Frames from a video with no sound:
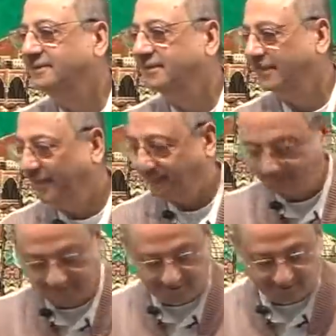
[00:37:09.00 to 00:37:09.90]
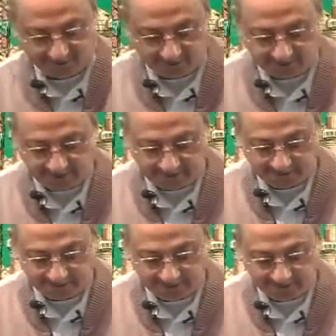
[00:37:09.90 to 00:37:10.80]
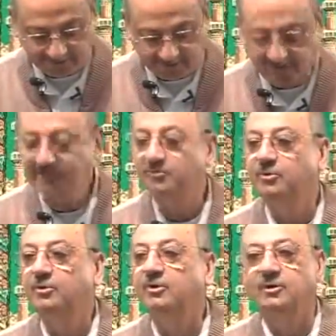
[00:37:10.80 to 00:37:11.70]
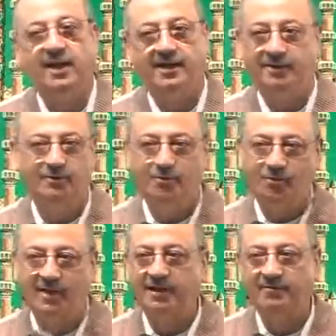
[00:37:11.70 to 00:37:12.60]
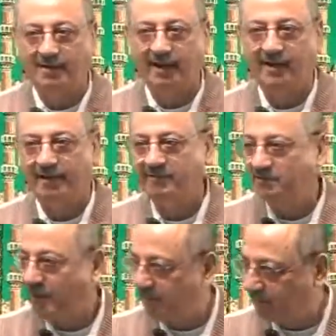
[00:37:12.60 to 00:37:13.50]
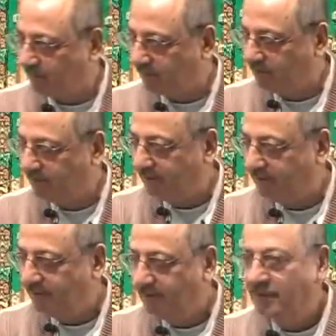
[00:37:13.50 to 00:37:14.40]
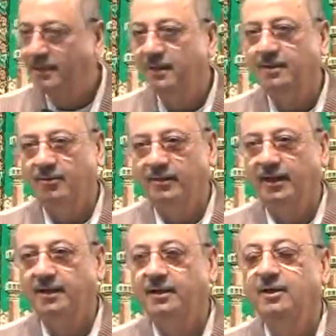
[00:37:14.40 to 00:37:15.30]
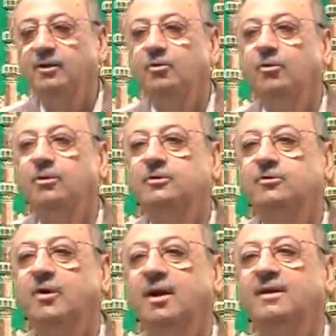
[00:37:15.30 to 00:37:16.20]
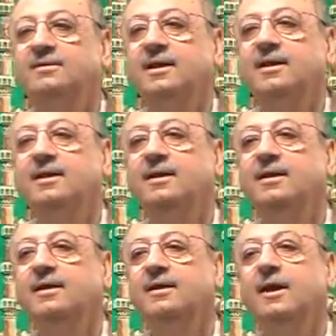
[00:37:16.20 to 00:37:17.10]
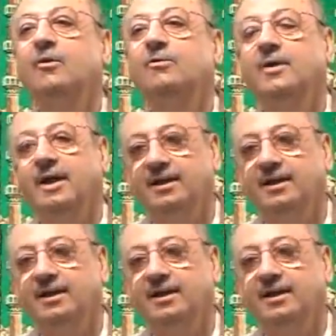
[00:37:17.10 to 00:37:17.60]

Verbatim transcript: Huh? There was an exercise there. I, you don't have it, I have in my book. Huh? Okay. Kultu hazal kawla.